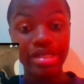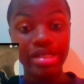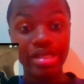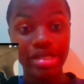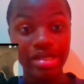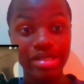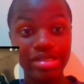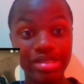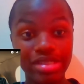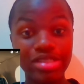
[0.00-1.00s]
yeah,
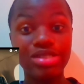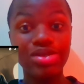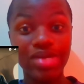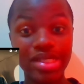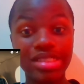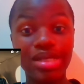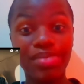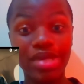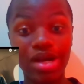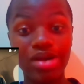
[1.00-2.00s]
this song is
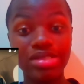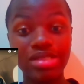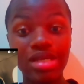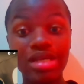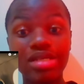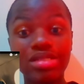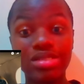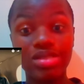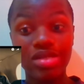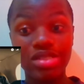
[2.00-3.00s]
something else.
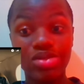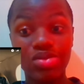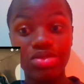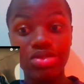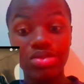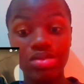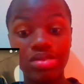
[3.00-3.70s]
So let's continue.